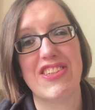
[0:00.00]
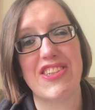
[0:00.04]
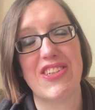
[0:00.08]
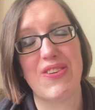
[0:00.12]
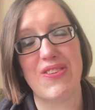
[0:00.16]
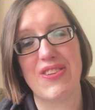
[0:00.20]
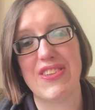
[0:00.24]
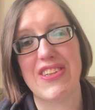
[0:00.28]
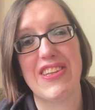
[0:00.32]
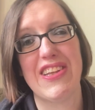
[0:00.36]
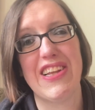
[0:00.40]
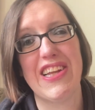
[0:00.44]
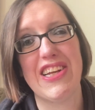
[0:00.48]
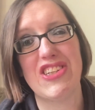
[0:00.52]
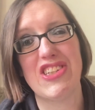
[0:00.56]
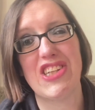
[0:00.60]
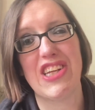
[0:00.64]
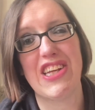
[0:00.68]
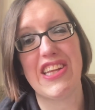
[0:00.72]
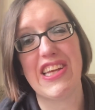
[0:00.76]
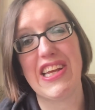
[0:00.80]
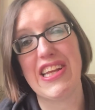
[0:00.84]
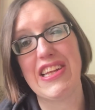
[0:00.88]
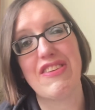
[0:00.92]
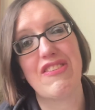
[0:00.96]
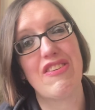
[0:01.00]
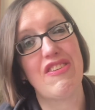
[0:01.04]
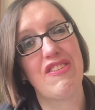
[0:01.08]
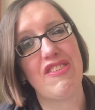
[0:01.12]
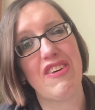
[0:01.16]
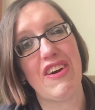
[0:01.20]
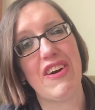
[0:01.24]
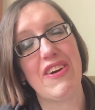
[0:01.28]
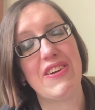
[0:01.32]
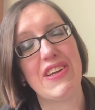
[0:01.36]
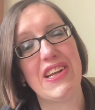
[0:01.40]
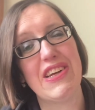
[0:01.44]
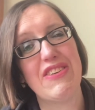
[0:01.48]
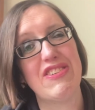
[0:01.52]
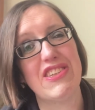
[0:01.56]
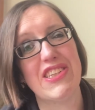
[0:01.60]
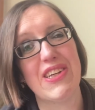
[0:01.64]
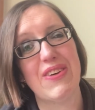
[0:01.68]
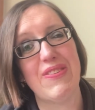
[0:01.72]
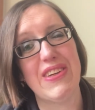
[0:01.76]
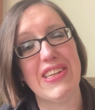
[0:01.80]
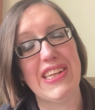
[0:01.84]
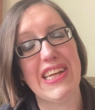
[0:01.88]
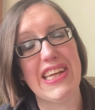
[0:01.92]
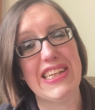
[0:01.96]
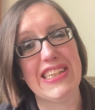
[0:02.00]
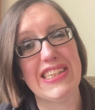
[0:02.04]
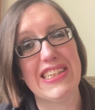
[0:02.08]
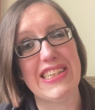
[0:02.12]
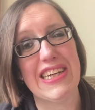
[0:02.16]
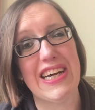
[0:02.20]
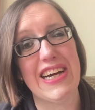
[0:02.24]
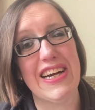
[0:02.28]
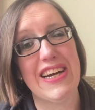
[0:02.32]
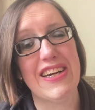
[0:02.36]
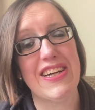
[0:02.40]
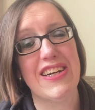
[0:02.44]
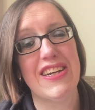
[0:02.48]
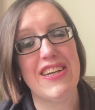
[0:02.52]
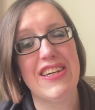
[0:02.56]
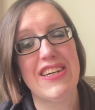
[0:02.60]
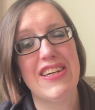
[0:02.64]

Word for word: she was literally at the end of the phone every time I needed her.